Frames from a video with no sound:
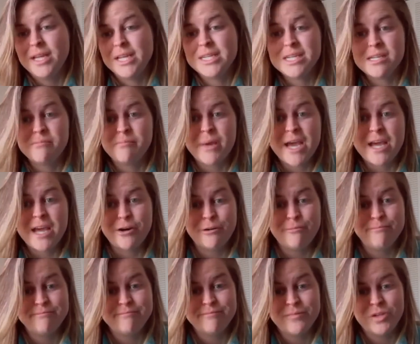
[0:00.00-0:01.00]
doesn't matter
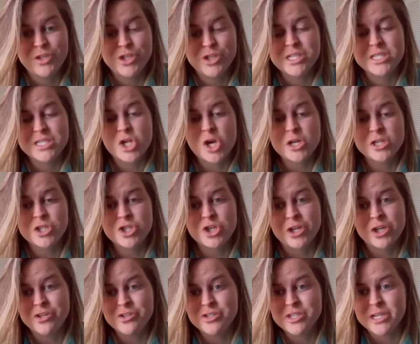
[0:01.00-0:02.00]
just as long as
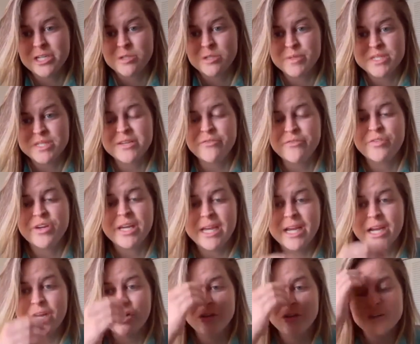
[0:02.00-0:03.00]
you're using specific
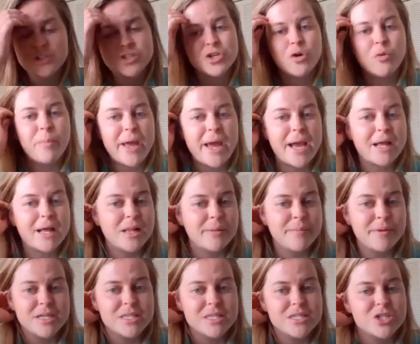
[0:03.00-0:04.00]
gear, there's no bag
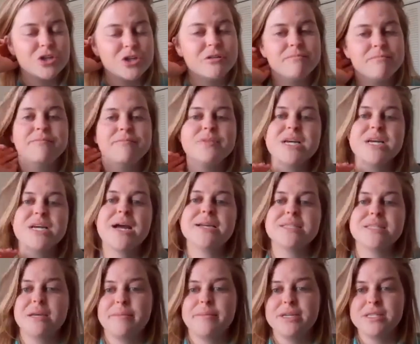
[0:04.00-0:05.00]
limits or
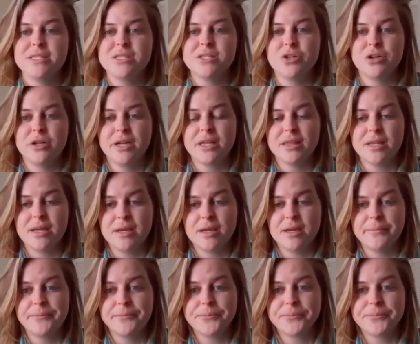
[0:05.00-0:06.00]
size limits or anything.